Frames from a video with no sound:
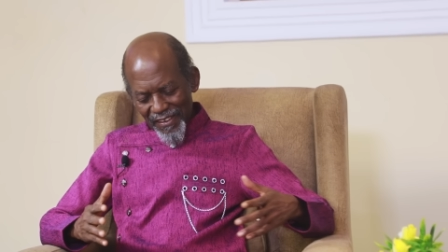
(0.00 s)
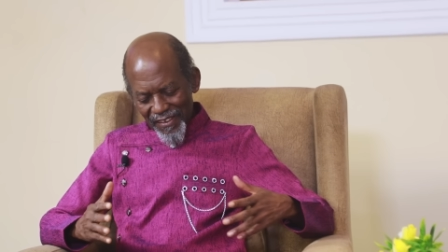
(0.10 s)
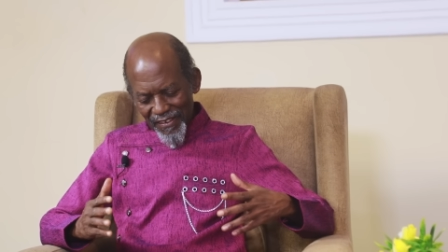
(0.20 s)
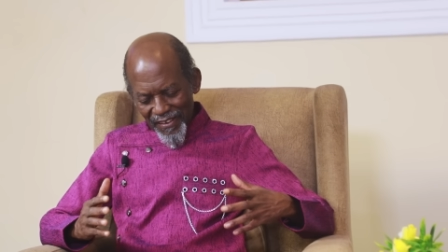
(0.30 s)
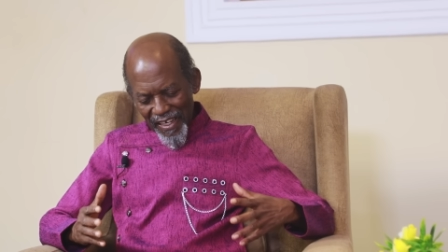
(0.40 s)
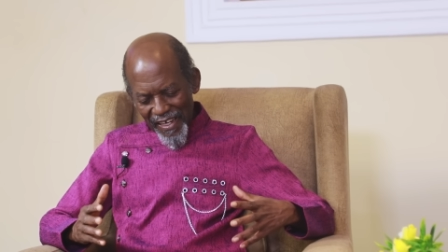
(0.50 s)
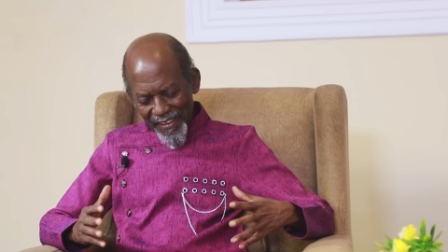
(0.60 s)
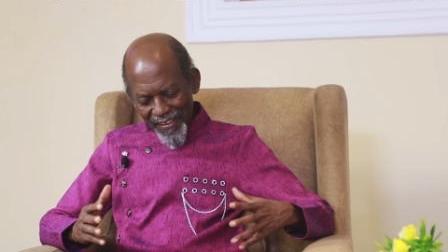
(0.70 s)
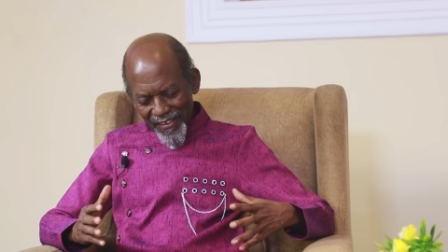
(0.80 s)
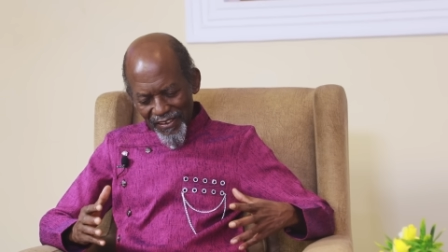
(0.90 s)
it's
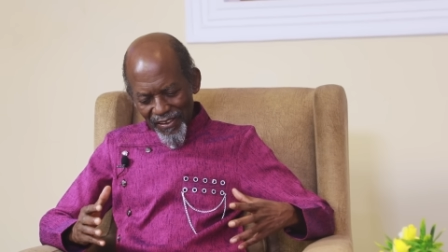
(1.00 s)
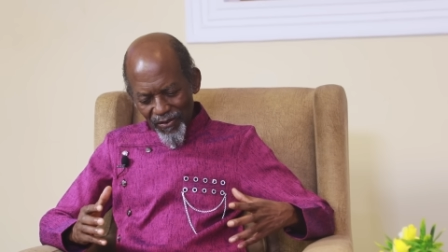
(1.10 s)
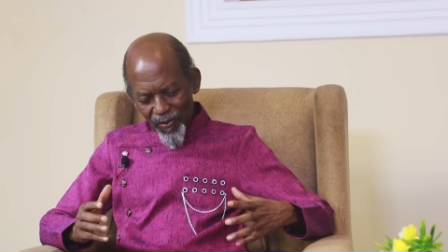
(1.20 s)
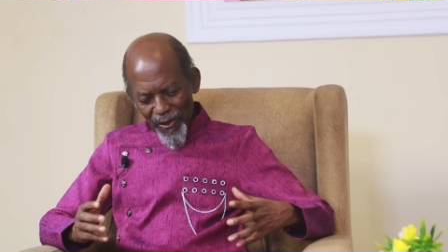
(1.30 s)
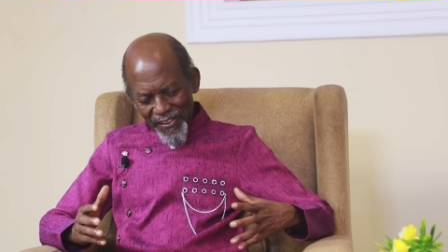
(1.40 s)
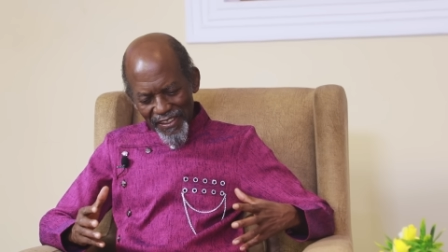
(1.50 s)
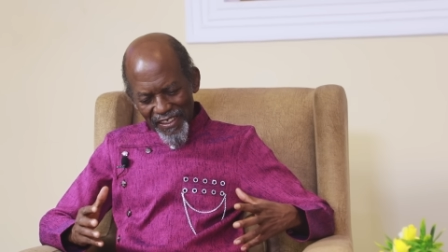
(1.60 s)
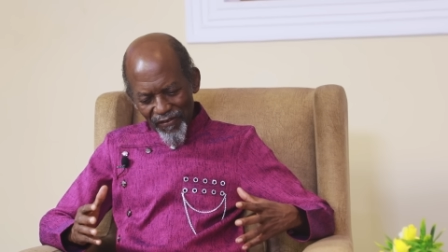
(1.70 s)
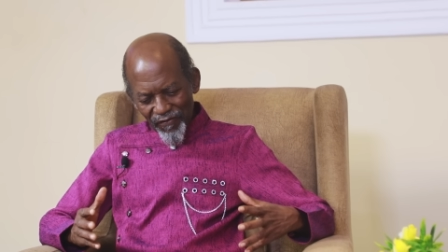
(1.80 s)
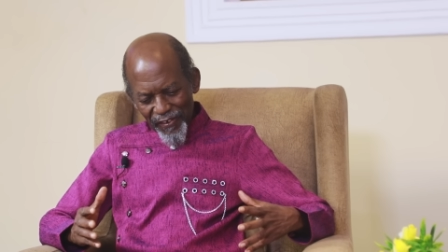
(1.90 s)
like watching
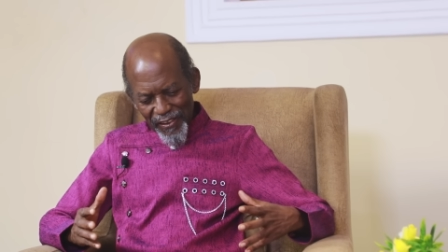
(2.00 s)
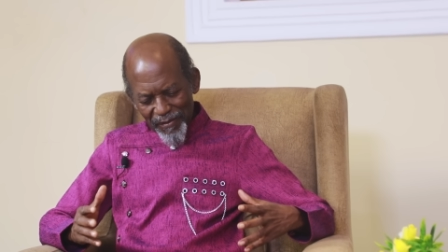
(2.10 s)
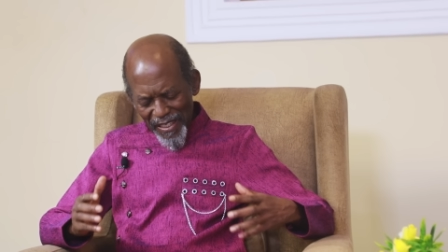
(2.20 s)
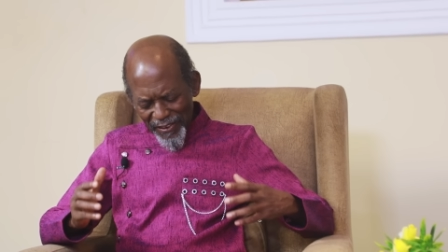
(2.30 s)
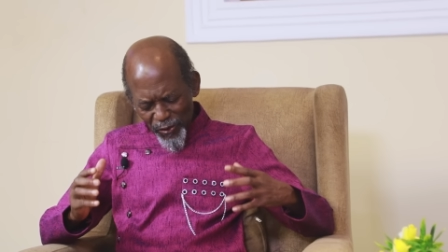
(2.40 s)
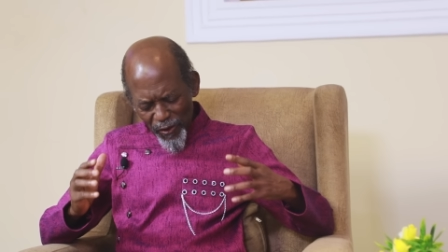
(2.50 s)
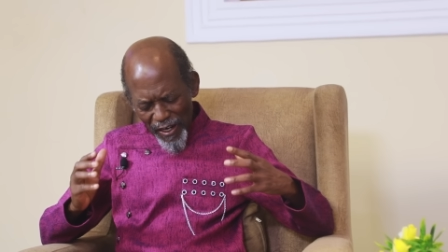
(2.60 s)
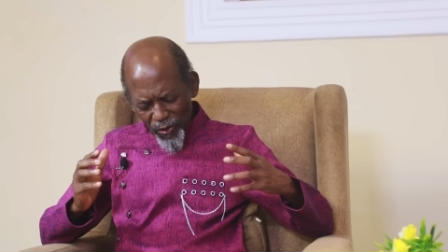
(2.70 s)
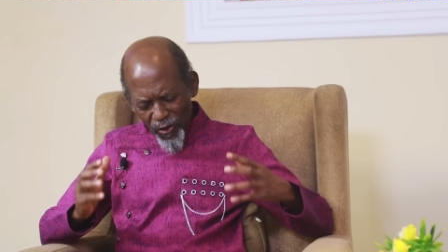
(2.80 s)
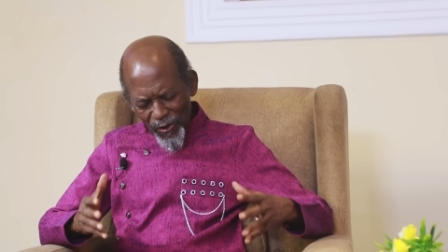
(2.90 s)
a film, and you are
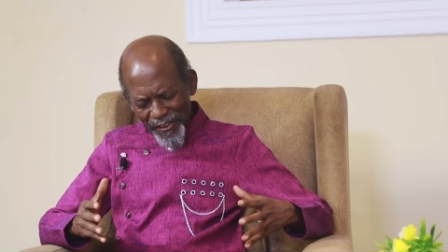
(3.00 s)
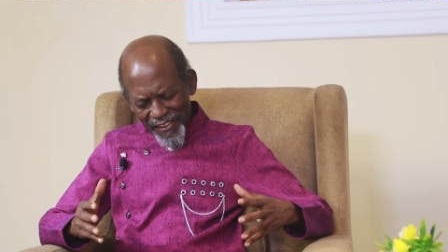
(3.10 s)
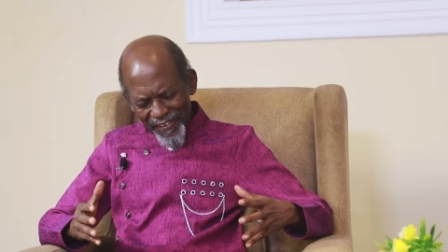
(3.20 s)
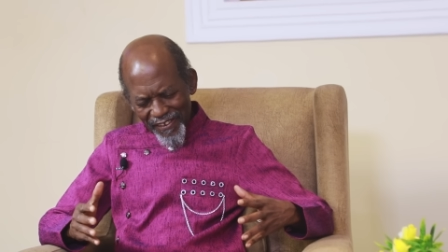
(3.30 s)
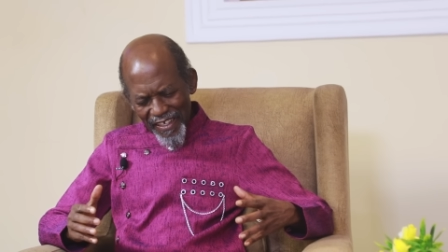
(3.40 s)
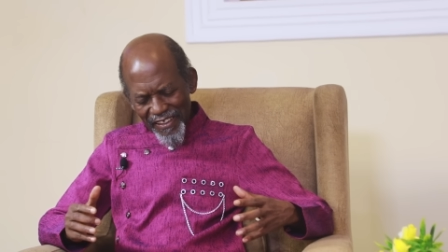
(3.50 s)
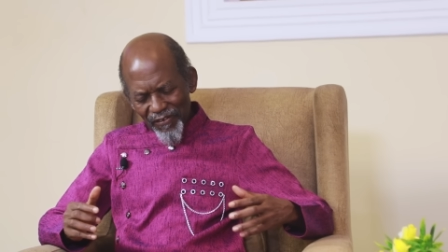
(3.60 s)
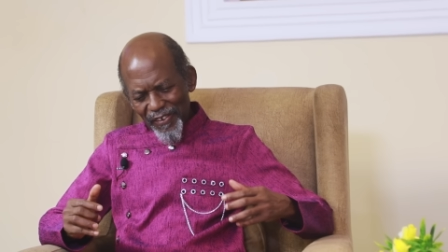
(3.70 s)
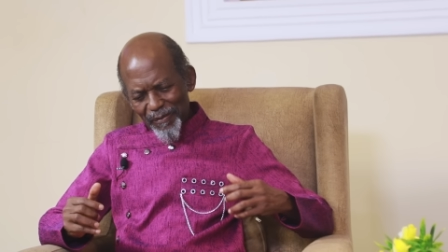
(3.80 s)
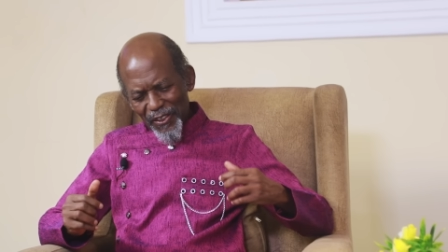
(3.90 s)
caught inside a
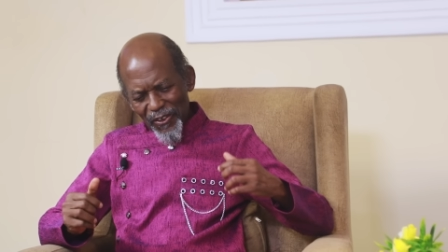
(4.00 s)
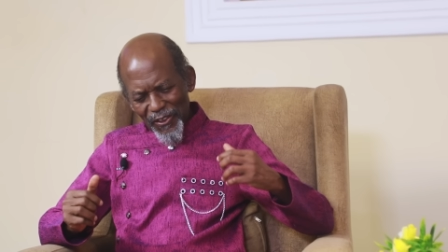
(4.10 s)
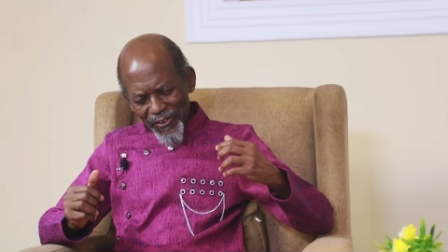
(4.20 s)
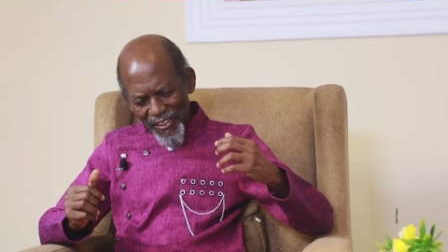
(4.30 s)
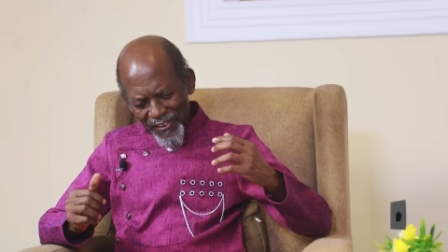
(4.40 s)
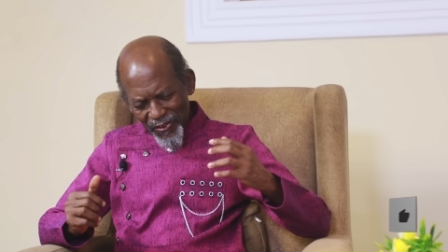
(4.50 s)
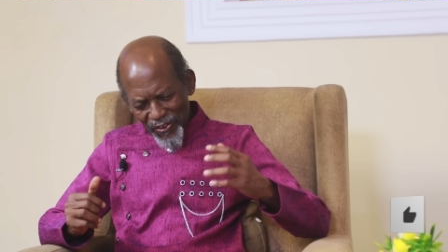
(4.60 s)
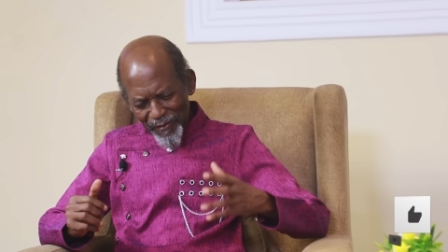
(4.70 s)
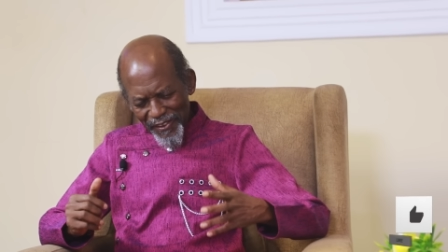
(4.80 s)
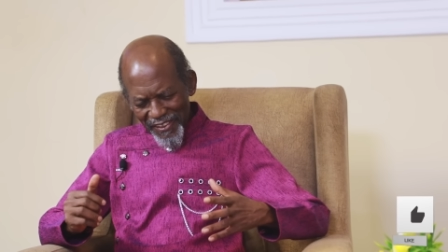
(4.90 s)
film because there's
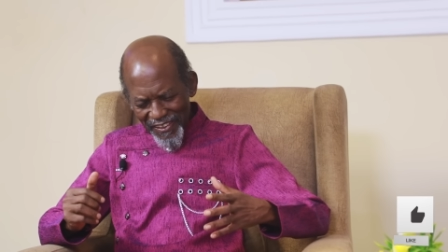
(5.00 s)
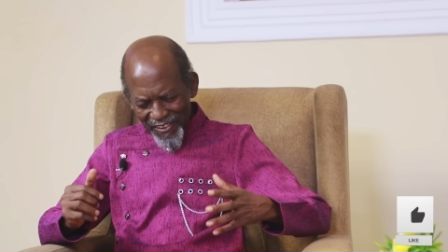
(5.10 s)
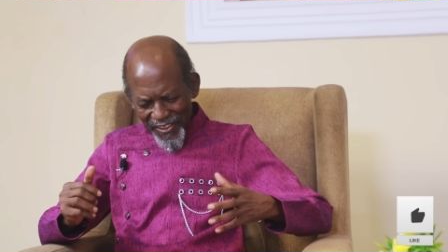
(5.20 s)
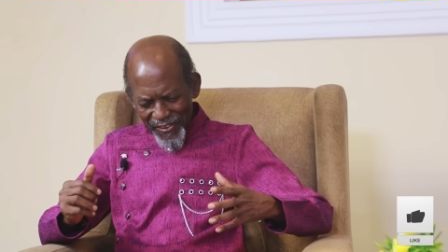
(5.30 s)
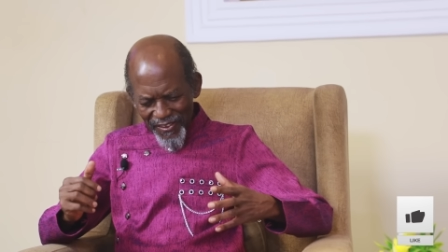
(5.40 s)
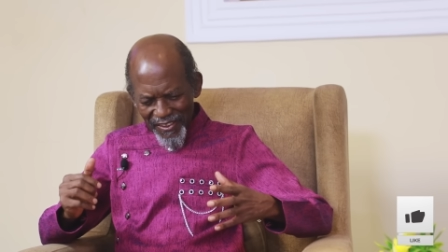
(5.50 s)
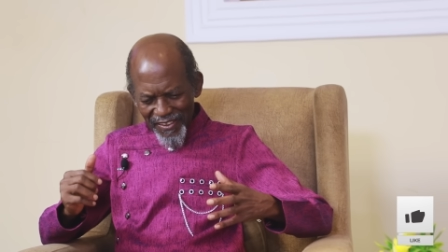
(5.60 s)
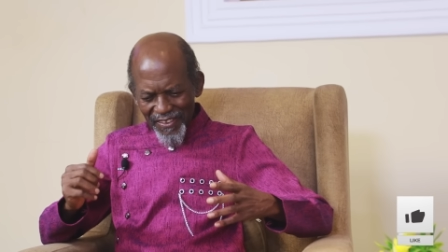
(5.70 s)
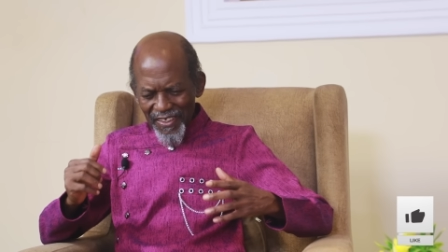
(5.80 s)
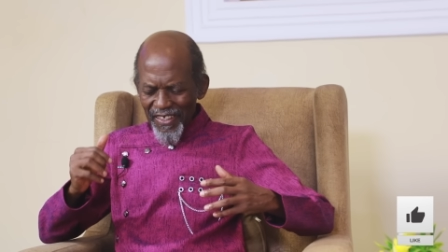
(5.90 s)
something interesting,